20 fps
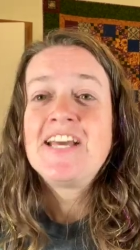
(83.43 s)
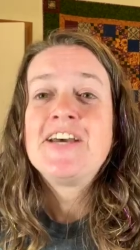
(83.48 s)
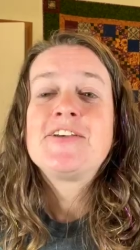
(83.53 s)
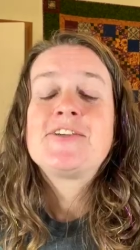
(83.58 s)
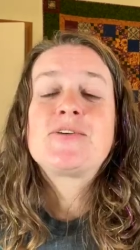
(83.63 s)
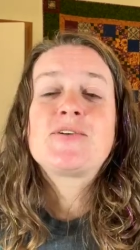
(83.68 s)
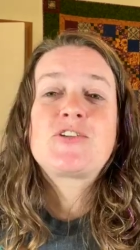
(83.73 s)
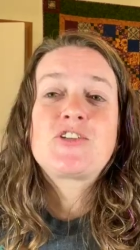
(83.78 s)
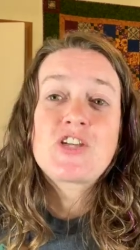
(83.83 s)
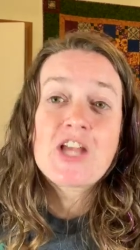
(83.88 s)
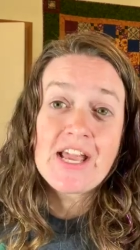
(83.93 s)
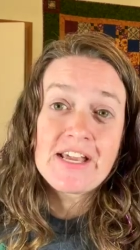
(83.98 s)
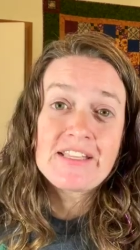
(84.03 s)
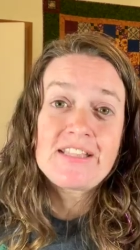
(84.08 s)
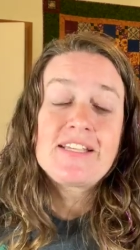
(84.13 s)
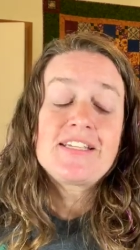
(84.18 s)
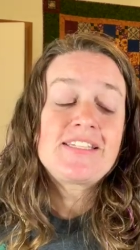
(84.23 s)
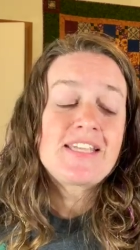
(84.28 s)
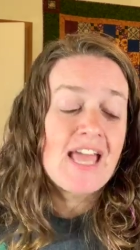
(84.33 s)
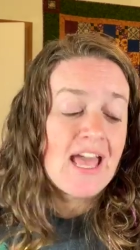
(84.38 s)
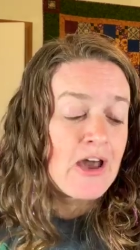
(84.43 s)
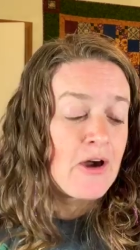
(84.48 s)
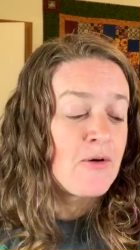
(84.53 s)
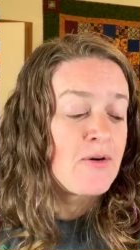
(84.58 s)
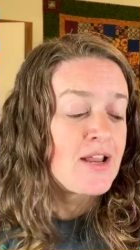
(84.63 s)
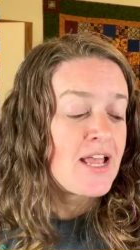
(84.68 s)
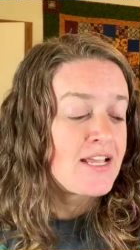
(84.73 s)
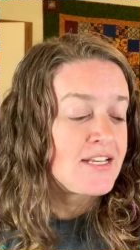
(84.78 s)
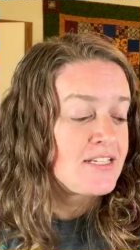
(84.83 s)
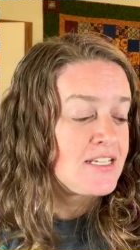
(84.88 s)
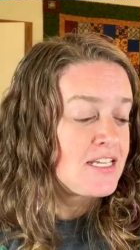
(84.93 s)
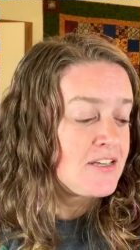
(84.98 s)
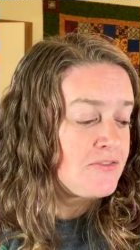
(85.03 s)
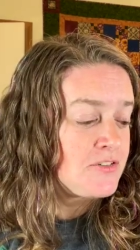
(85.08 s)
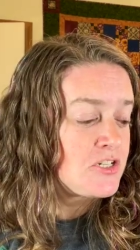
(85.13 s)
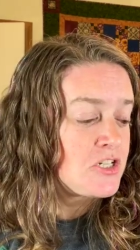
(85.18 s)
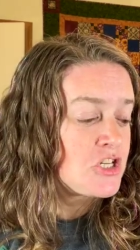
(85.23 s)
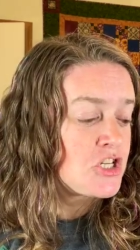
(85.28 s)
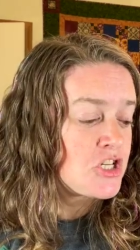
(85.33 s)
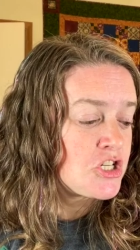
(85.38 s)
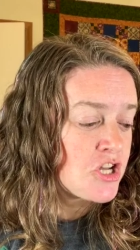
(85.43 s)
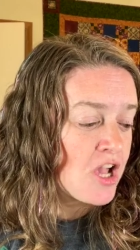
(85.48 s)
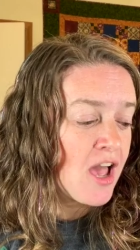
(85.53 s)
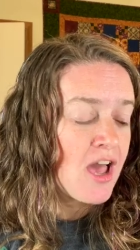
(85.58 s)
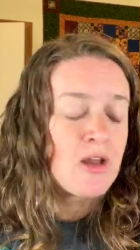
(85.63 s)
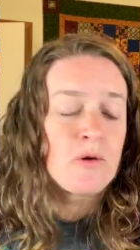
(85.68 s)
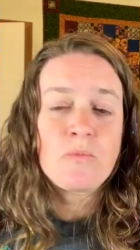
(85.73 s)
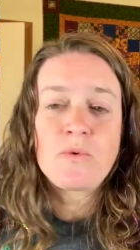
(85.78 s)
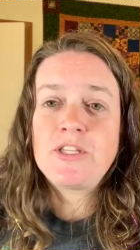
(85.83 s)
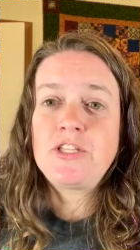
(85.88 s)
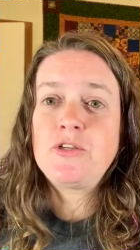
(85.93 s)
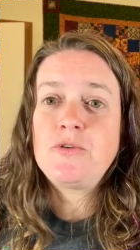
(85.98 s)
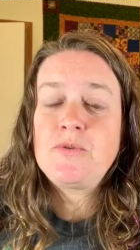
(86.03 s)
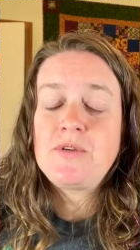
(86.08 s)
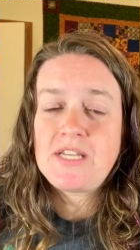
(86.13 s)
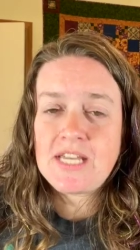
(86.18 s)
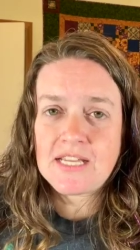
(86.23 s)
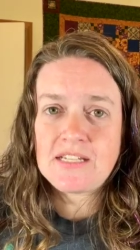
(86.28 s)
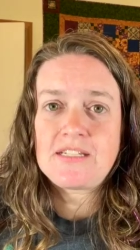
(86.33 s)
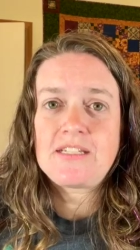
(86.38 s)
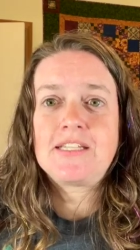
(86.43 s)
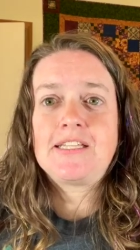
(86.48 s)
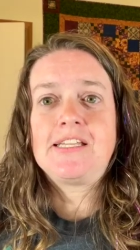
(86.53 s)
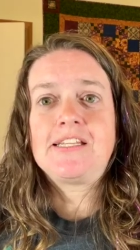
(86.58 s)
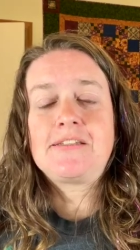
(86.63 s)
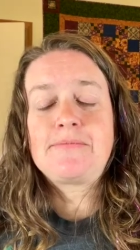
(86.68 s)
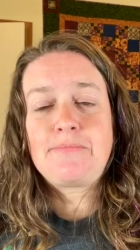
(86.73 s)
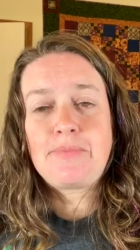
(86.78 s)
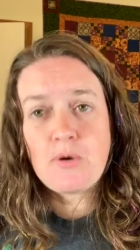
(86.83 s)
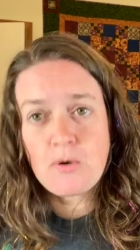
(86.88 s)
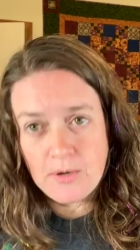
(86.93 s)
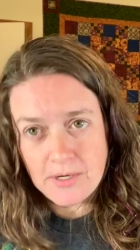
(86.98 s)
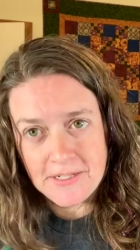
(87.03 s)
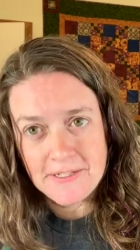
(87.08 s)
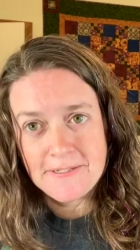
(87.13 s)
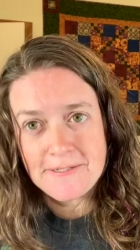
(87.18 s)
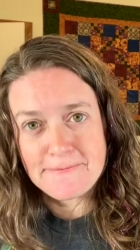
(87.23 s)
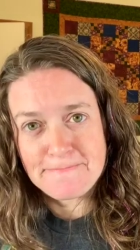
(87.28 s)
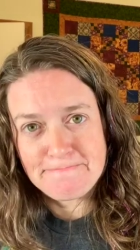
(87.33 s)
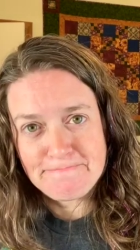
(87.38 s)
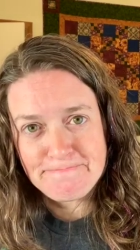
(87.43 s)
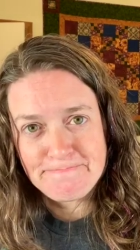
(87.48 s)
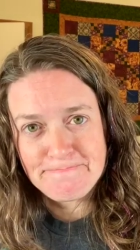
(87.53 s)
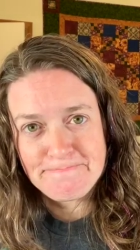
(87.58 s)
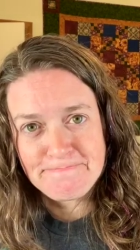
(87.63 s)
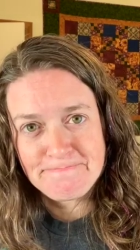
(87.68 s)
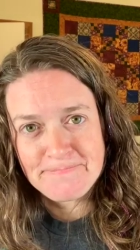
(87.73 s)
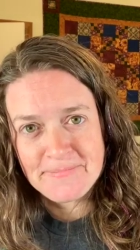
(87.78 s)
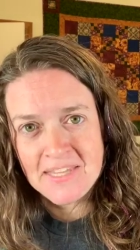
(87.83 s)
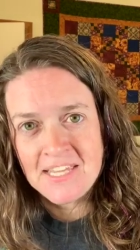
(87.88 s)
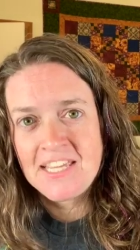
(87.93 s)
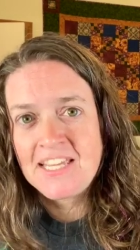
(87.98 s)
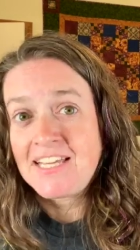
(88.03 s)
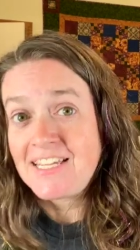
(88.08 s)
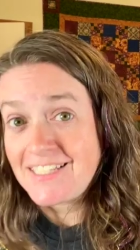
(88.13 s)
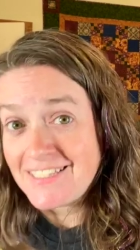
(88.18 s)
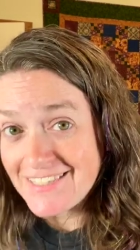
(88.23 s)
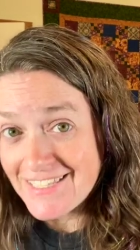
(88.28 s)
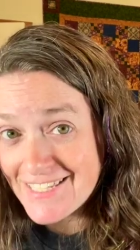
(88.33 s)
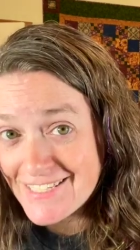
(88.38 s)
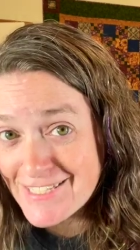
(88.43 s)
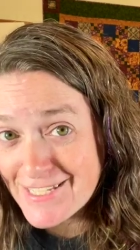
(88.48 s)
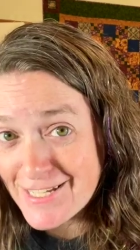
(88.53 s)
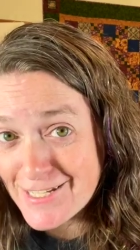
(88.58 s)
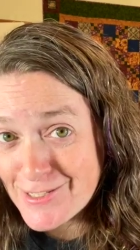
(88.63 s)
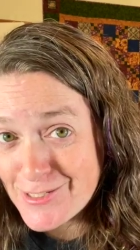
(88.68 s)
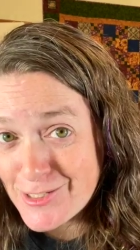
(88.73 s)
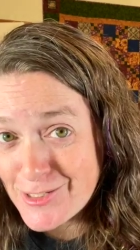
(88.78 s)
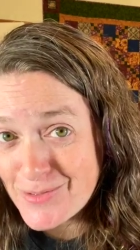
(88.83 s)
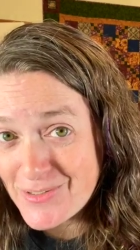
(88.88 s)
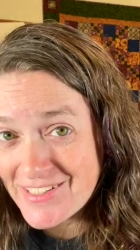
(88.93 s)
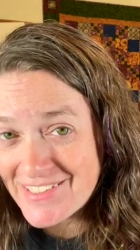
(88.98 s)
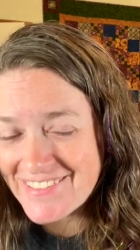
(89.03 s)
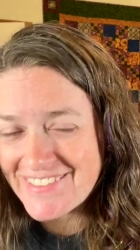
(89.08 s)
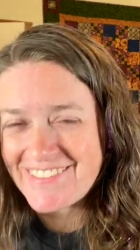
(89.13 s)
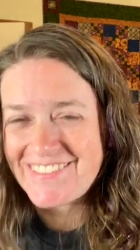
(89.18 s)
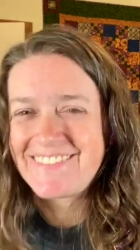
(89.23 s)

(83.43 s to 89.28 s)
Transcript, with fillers: So check this out and give it a shot when you get to this point. Let's get to it.